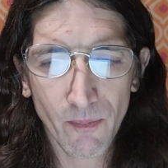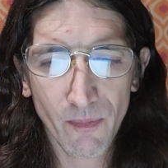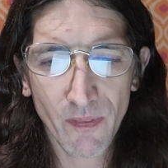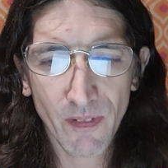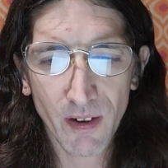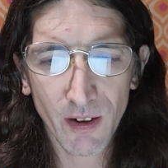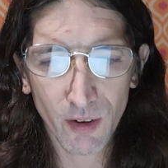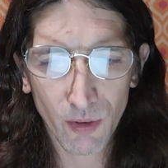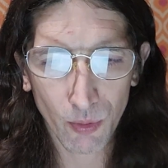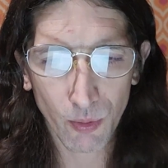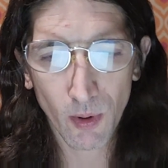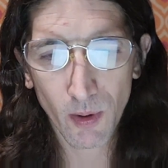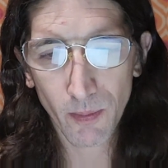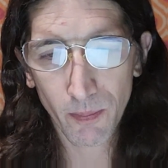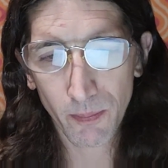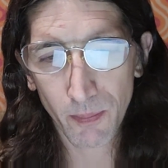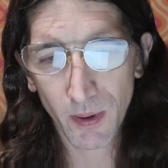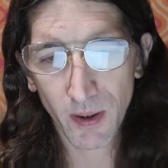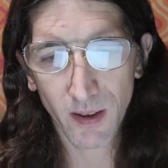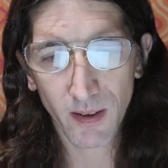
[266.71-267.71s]
This
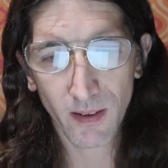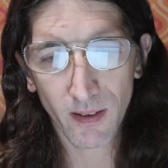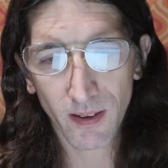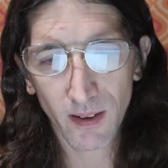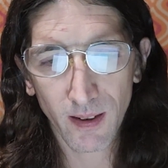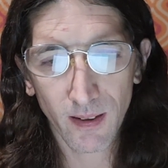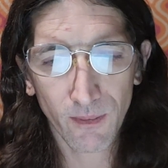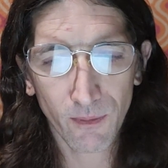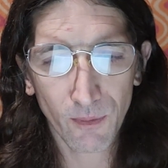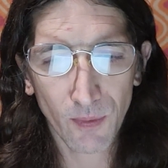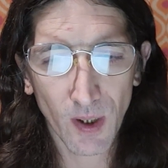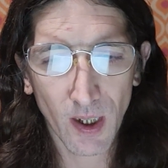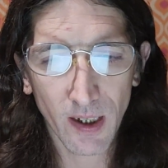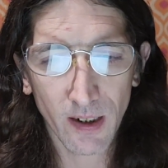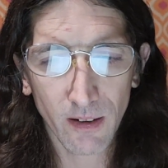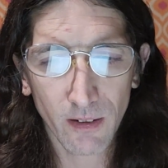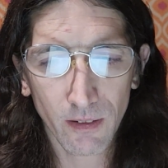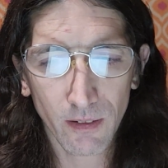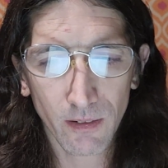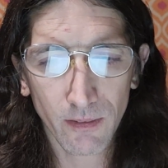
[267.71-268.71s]
one being the
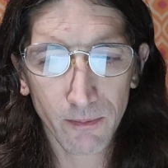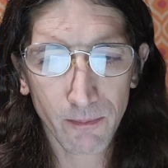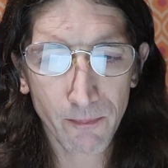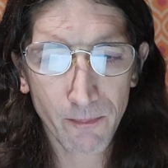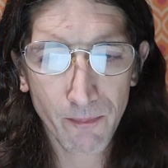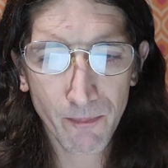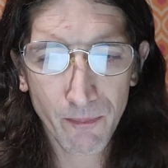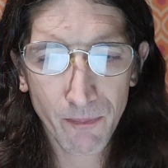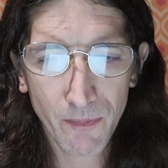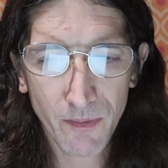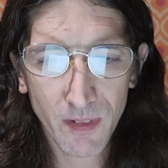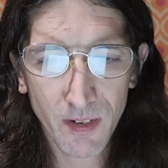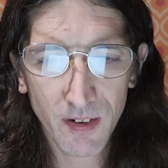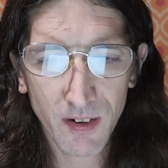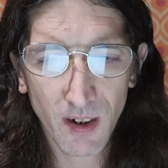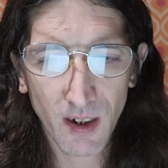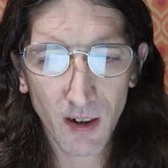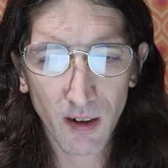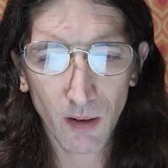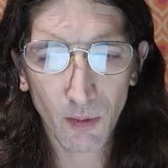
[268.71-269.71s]
final
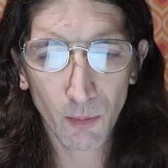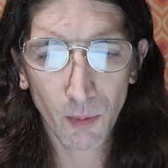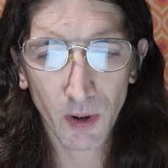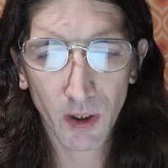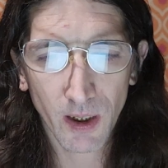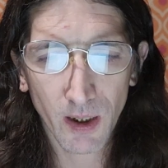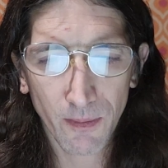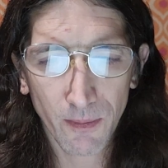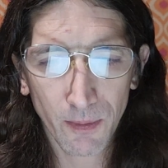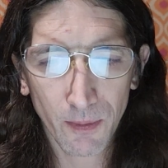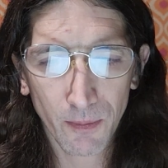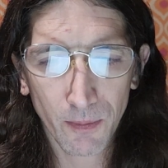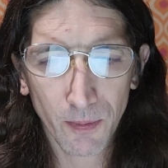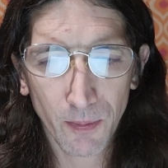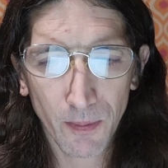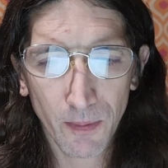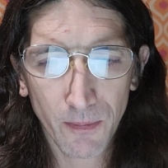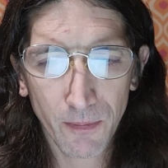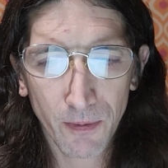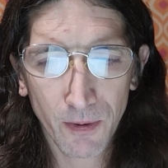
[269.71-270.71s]
setting we covered
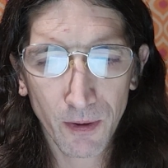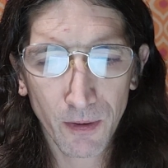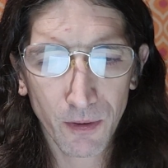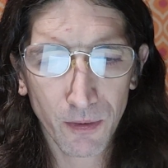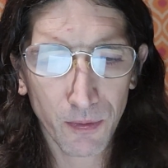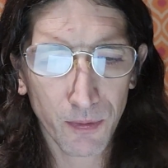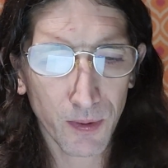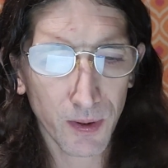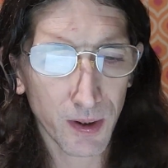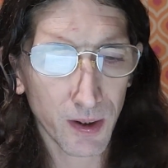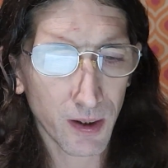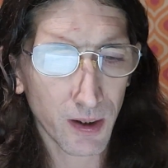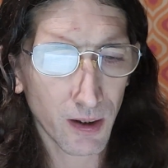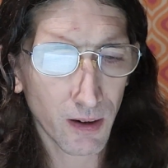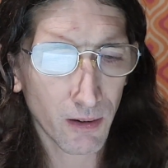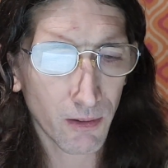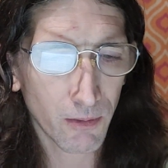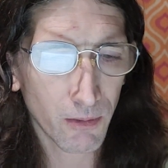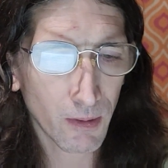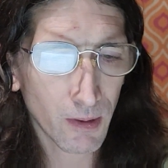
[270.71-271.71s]
from the first
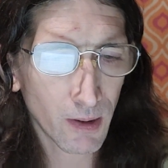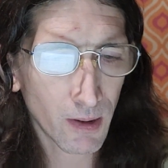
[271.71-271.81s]
video.